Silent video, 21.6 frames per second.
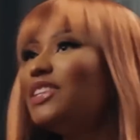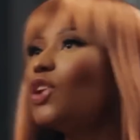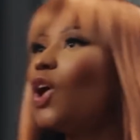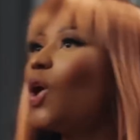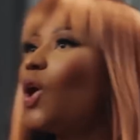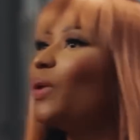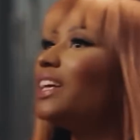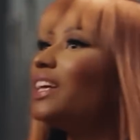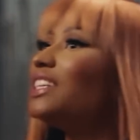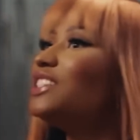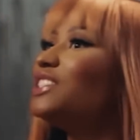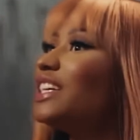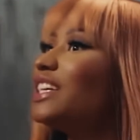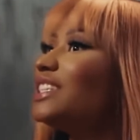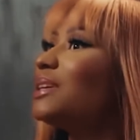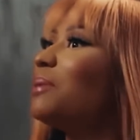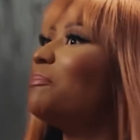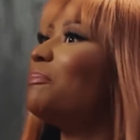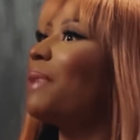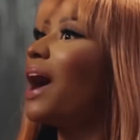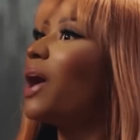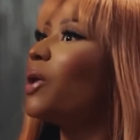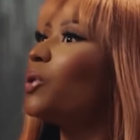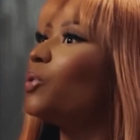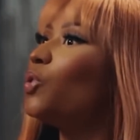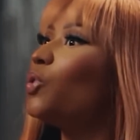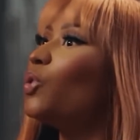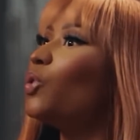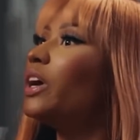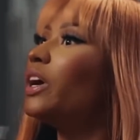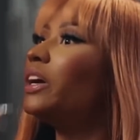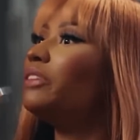sure everything was fine
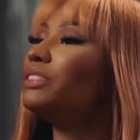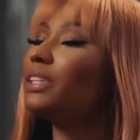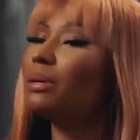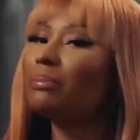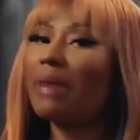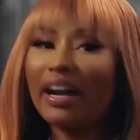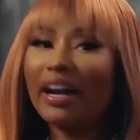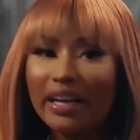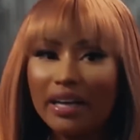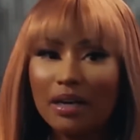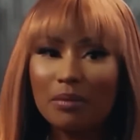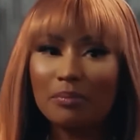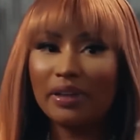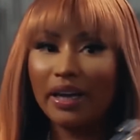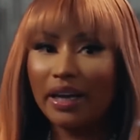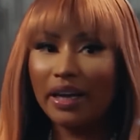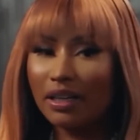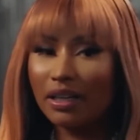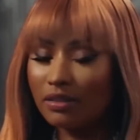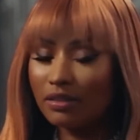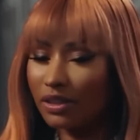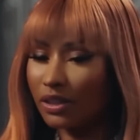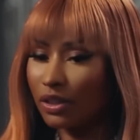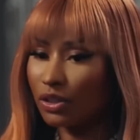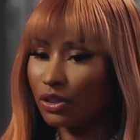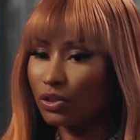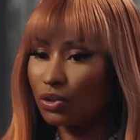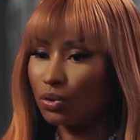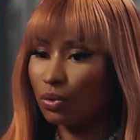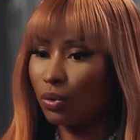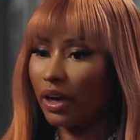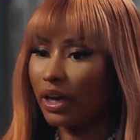between them and there was no bad
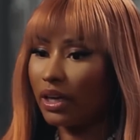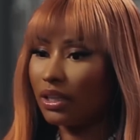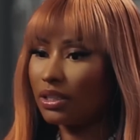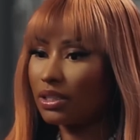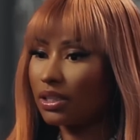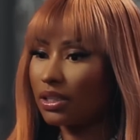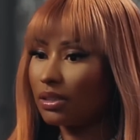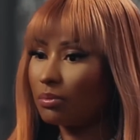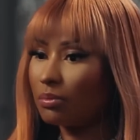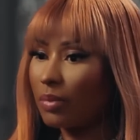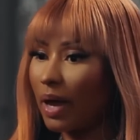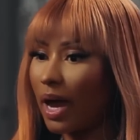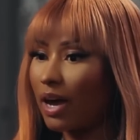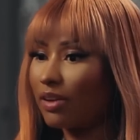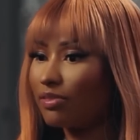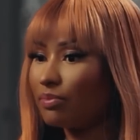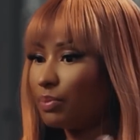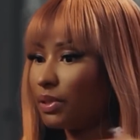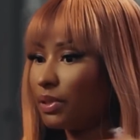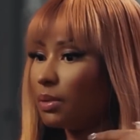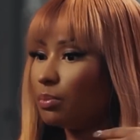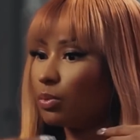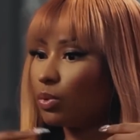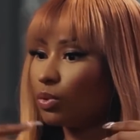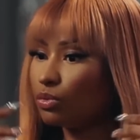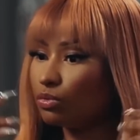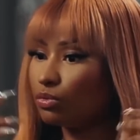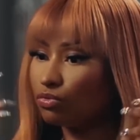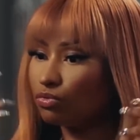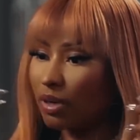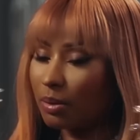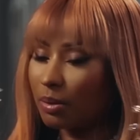blood, although Kim's
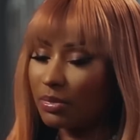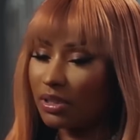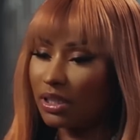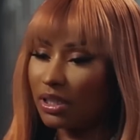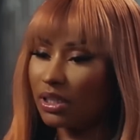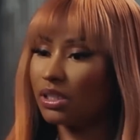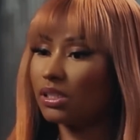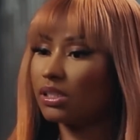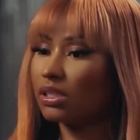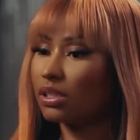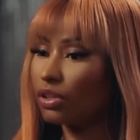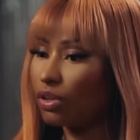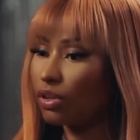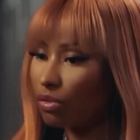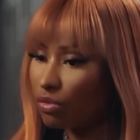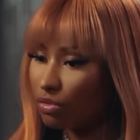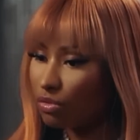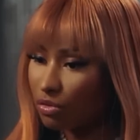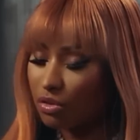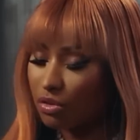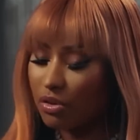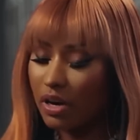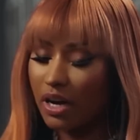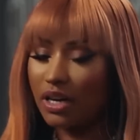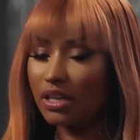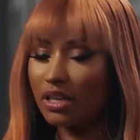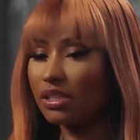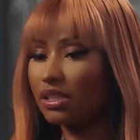response wasn't that friendly.